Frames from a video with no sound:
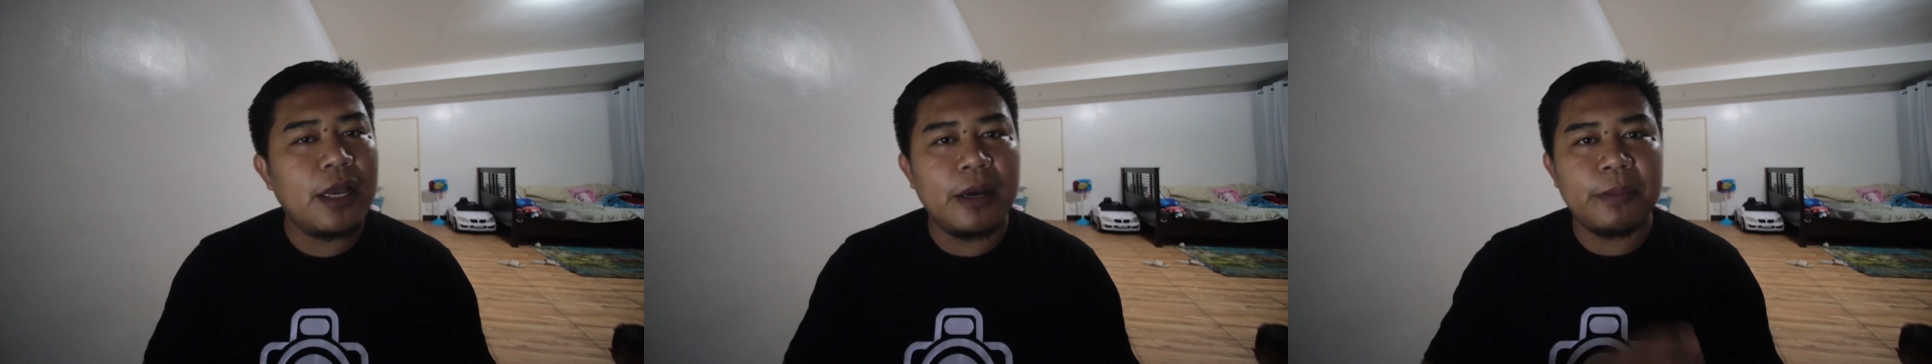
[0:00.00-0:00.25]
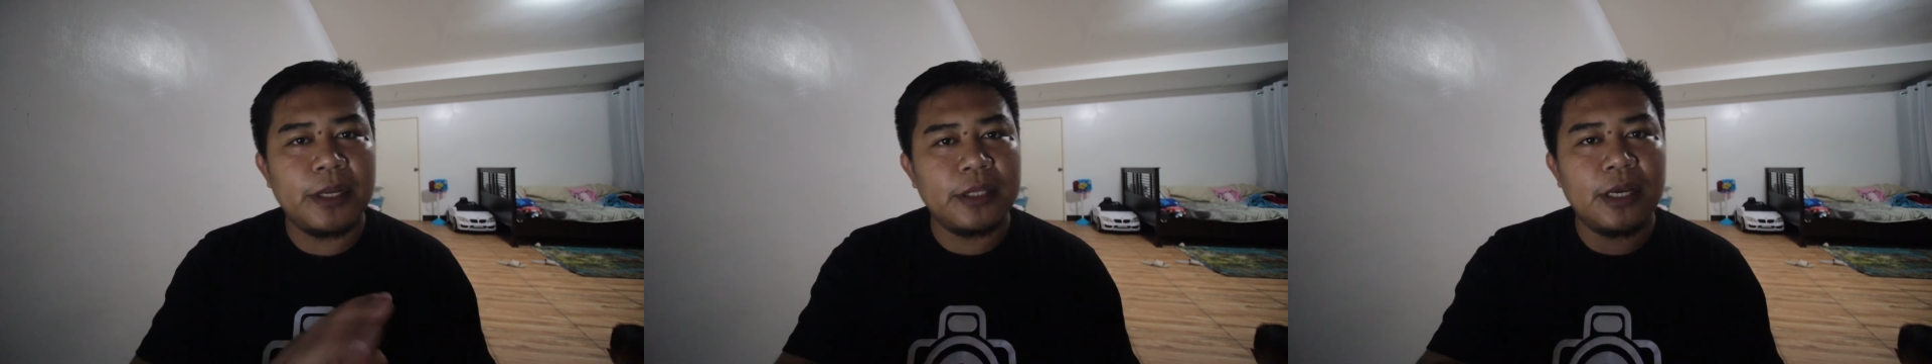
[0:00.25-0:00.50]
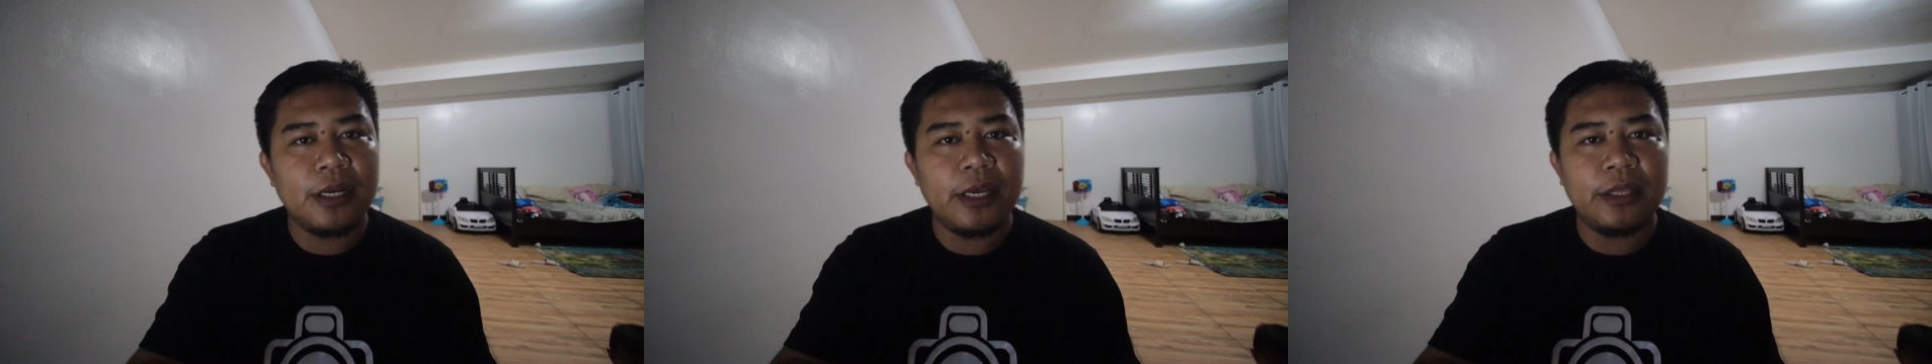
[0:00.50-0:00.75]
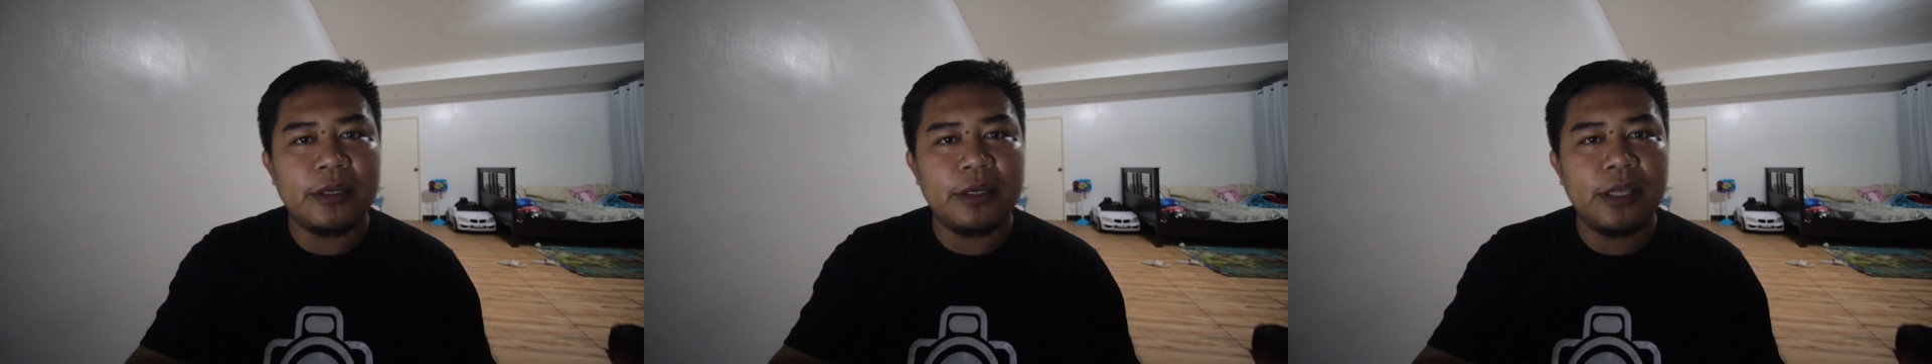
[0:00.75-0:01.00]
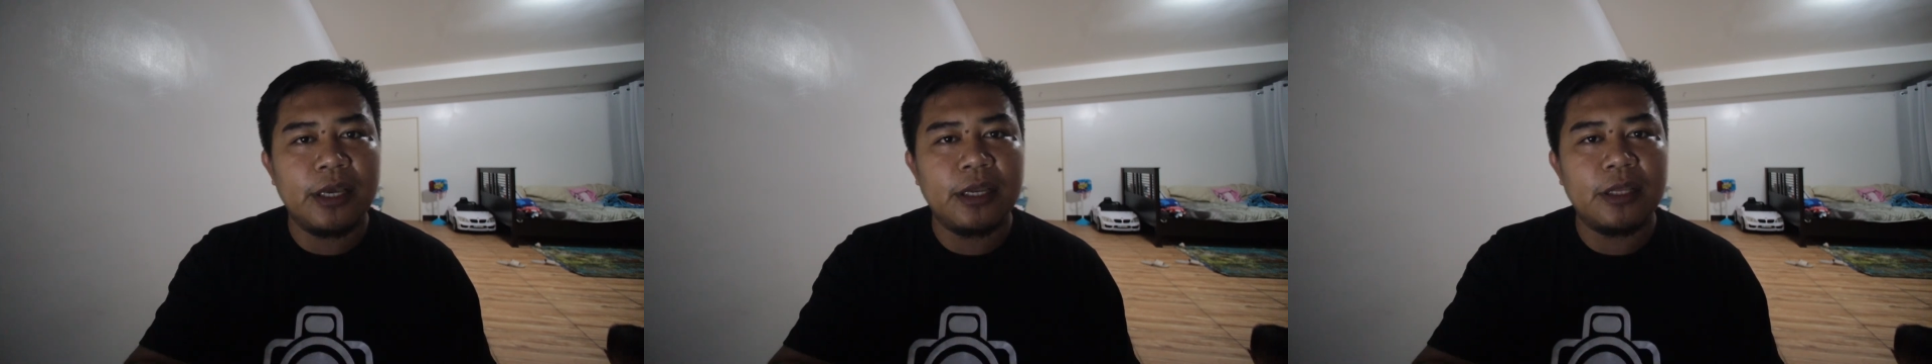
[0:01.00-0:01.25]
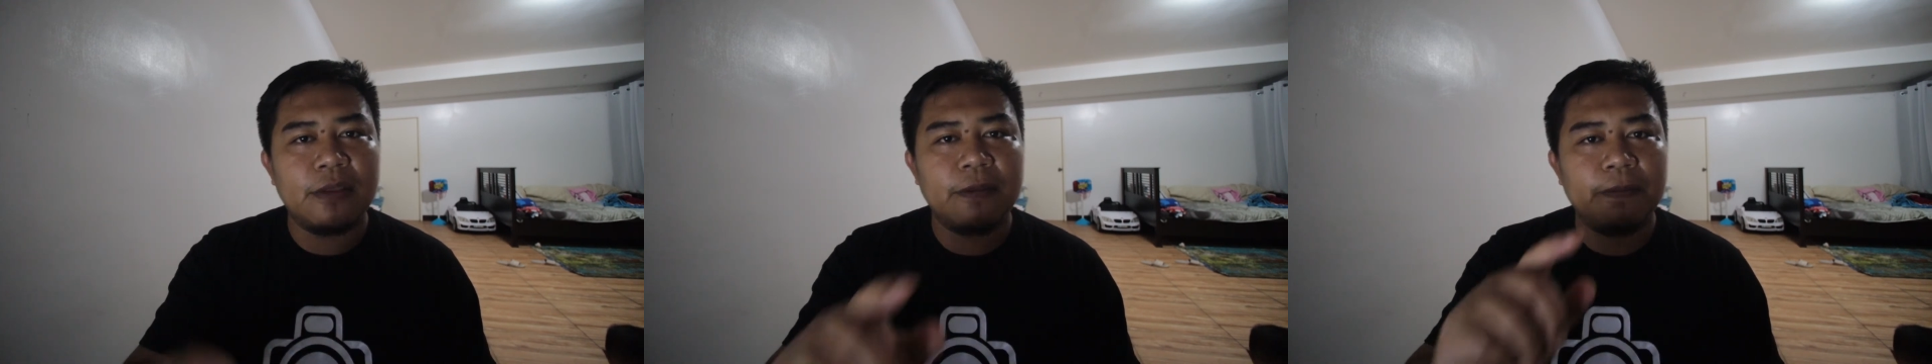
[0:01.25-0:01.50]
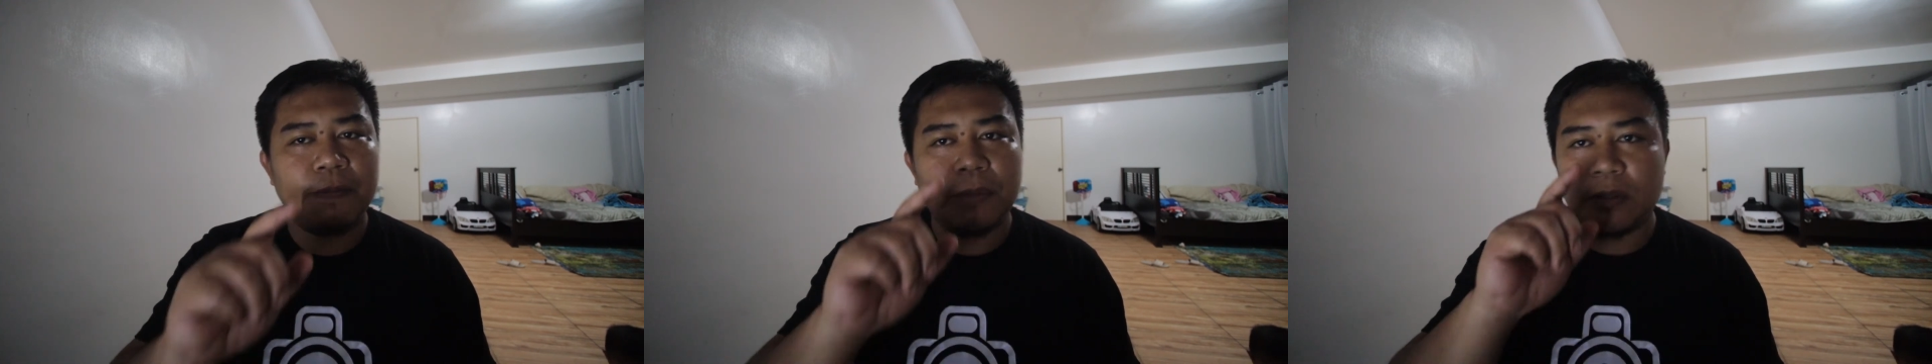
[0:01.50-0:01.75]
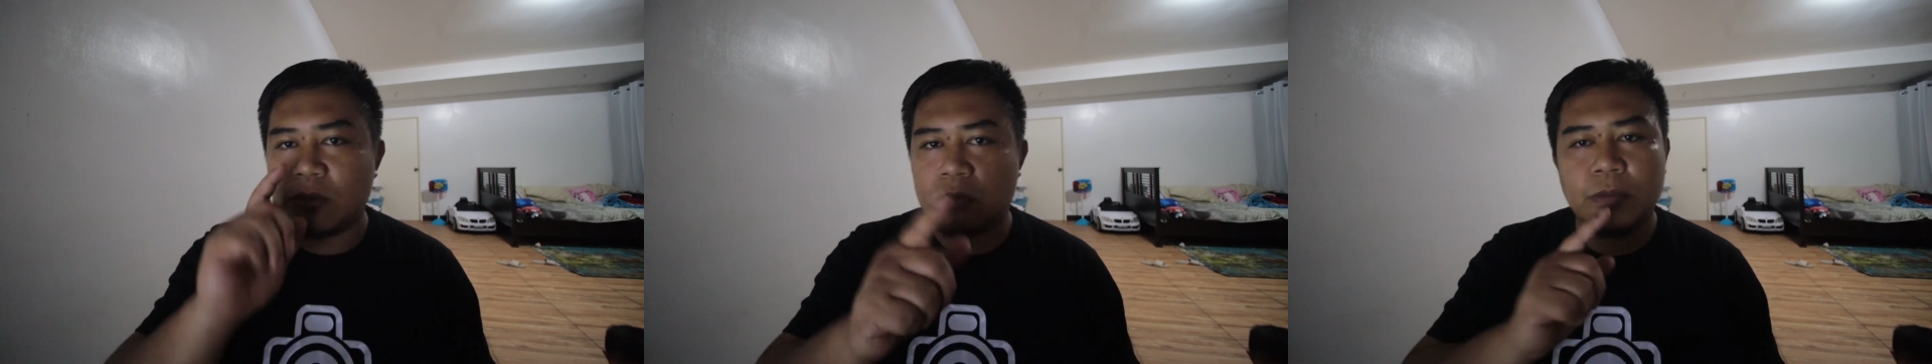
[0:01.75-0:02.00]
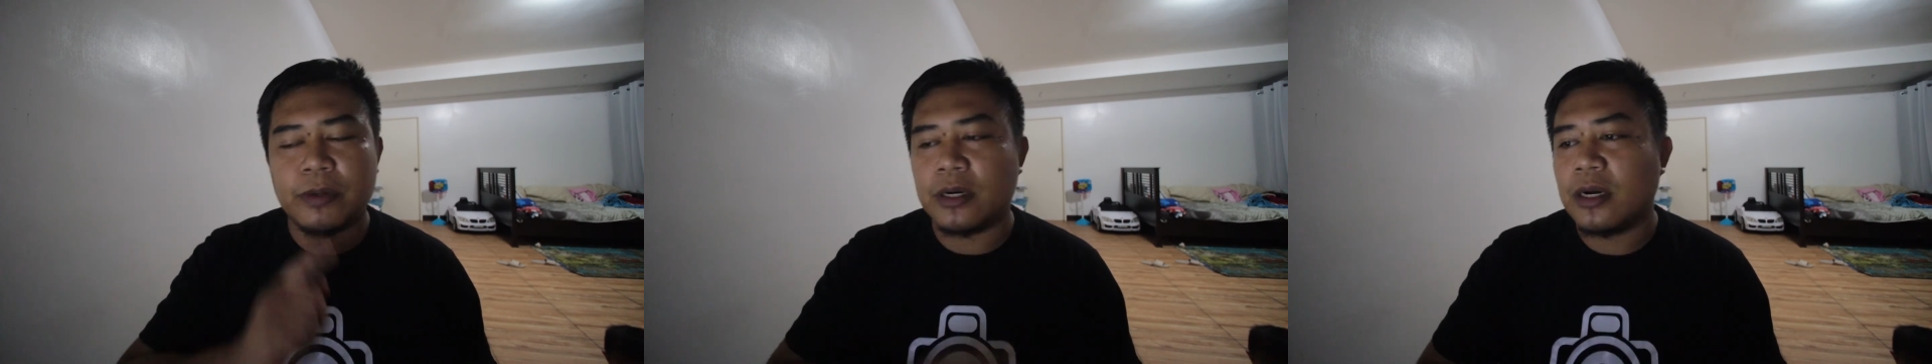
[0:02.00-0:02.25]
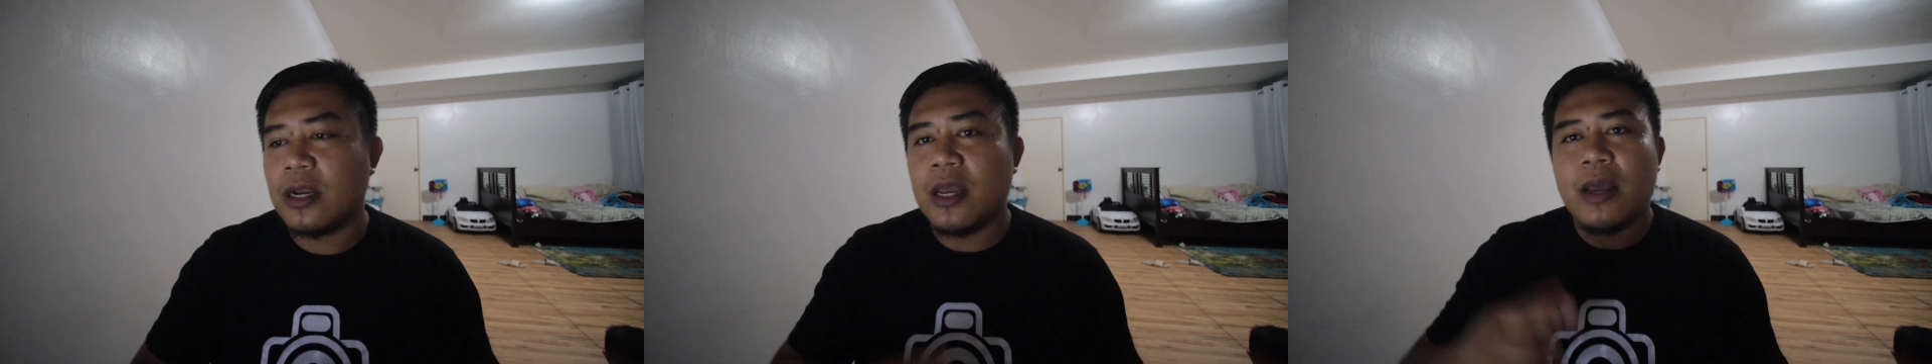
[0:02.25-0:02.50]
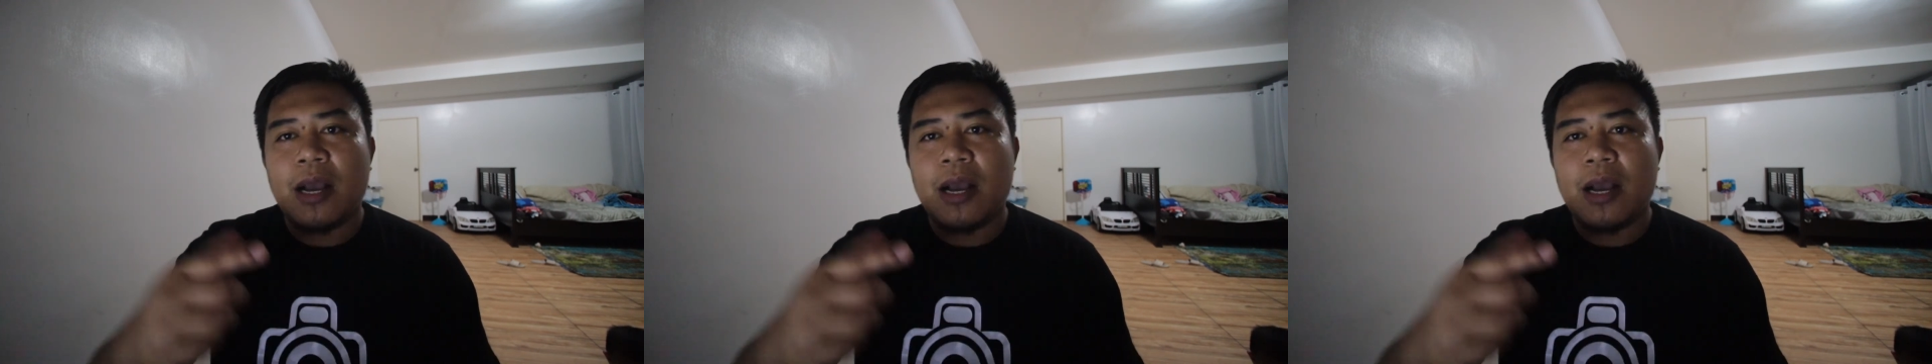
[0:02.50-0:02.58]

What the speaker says: I'm not gonna entertain it. Super.